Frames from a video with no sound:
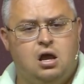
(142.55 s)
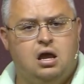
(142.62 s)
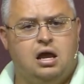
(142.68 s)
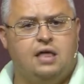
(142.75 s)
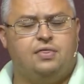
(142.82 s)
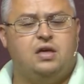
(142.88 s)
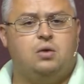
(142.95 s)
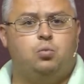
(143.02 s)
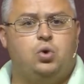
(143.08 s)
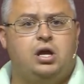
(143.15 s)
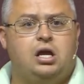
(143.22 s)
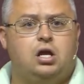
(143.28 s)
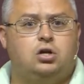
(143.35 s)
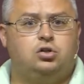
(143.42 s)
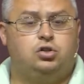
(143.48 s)
and then
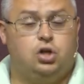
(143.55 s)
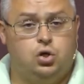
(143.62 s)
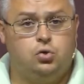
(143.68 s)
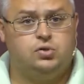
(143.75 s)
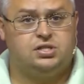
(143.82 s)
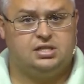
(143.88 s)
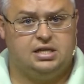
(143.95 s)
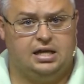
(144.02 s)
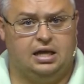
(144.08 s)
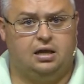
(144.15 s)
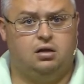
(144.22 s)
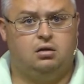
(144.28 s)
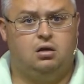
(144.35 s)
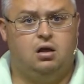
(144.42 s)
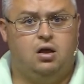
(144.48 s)
we do
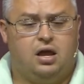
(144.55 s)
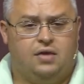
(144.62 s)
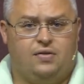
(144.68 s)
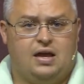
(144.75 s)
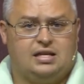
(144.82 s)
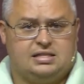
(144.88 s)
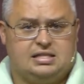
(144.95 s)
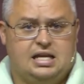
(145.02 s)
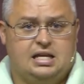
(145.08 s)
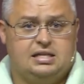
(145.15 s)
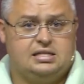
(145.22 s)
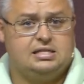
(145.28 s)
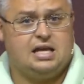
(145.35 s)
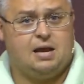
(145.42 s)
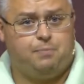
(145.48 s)
sin, and that sin
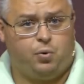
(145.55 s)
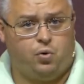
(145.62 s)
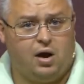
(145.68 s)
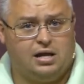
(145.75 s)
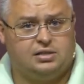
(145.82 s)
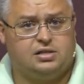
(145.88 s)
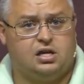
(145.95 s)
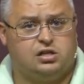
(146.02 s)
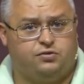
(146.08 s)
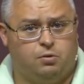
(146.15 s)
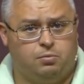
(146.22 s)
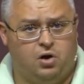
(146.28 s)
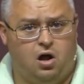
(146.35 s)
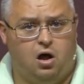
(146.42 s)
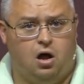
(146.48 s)
separates us from
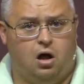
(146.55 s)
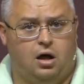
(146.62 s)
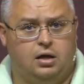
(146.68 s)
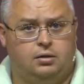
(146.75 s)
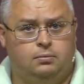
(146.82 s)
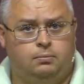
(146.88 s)
God.